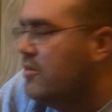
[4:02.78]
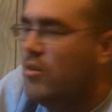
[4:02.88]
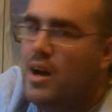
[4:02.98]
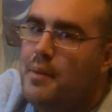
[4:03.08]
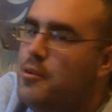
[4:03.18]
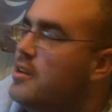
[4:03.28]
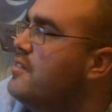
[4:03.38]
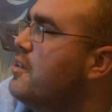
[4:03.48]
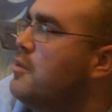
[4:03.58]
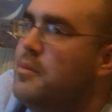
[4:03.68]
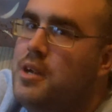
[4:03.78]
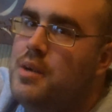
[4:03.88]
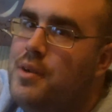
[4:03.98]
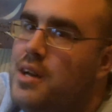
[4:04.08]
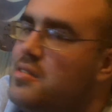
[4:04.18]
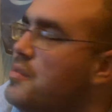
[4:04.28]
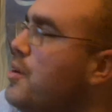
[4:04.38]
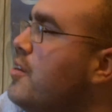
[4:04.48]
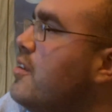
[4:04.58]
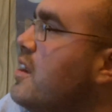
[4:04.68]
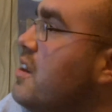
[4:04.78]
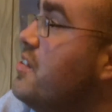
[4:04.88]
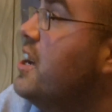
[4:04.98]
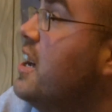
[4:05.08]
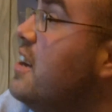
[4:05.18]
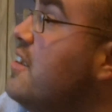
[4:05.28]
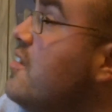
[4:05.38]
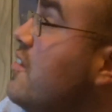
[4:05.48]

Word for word: Well, I believe there would be a possibility of that.